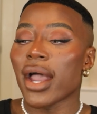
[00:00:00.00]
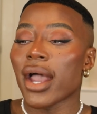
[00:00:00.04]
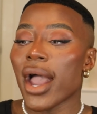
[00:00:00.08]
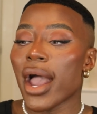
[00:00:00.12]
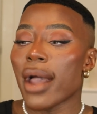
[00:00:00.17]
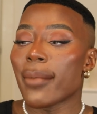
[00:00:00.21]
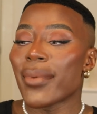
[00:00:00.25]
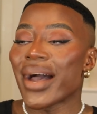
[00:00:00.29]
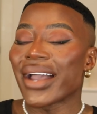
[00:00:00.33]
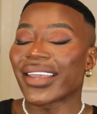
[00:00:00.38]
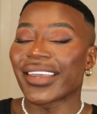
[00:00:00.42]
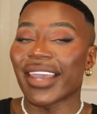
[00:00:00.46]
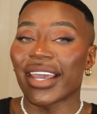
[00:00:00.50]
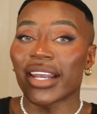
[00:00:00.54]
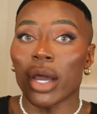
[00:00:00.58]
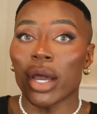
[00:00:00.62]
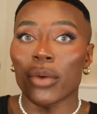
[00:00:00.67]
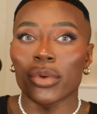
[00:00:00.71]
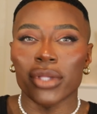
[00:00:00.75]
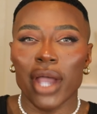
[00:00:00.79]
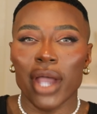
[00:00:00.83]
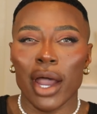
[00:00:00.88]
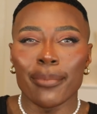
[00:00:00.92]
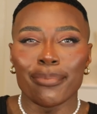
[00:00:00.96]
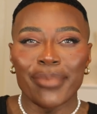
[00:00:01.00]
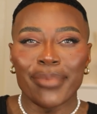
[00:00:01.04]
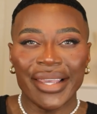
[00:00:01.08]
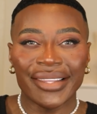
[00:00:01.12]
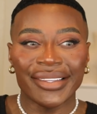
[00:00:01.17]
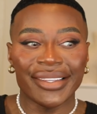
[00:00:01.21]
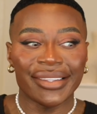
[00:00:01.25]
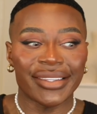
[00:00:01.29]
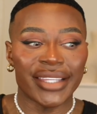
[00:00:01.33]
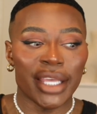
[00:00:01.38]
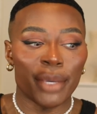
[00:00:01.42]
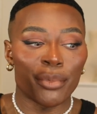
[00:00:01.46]
Again, I'd
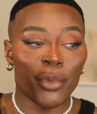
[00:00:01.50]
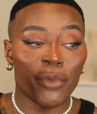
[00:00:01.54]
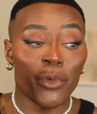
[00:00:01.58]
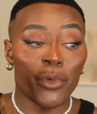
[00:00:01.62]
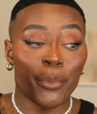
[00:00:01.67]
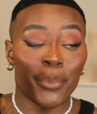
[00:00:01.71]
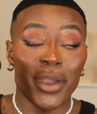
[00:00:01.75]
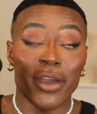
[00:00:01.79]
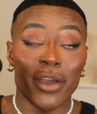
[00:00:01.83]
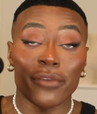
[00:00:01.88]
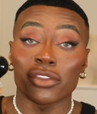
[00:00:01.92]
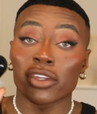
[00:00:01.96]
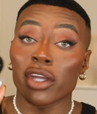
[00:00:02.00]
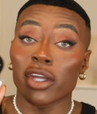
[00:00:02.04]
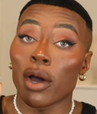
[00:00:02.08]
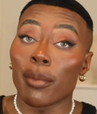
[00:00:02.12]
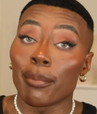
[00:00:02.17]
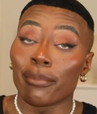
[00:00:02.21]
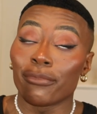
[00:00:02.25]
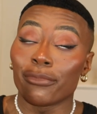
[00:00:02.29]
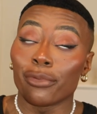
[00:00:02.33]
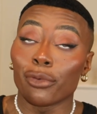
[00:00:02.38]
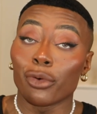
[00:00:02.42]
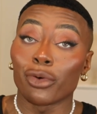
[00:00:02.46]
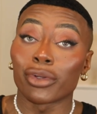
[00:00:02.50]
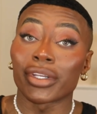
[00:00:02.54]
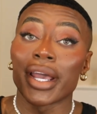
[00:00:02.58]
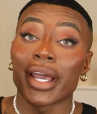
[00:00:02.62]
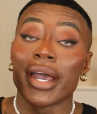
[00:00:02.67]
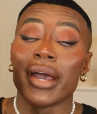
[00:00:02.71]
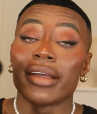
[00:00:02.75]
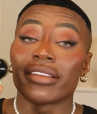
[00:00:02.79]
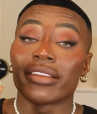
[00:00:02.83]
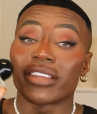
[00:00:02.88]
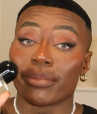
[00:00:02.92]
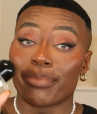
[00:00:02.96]
mix this in with a bit of Tom Ford
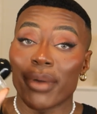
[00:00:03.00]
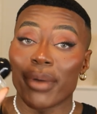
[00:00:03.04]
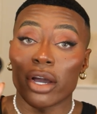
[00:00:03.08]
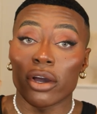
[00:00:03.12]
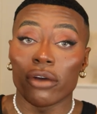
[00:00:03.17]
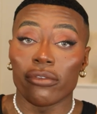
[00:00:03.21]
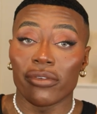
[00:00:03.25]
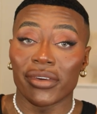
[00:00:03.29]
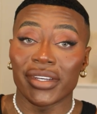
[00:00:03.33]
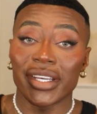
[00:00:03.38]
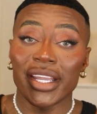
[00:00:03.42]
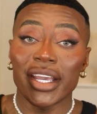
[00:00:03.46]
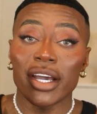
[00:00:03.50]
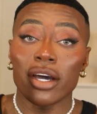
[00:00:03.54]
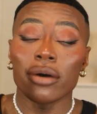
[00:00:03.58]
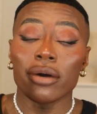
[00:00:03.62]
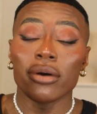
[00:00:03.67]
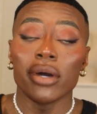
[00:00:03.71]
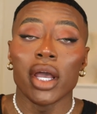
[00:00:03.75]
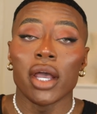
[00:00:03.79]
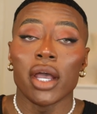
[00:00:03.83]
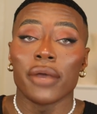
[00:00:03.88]
Tobacco Vanilla.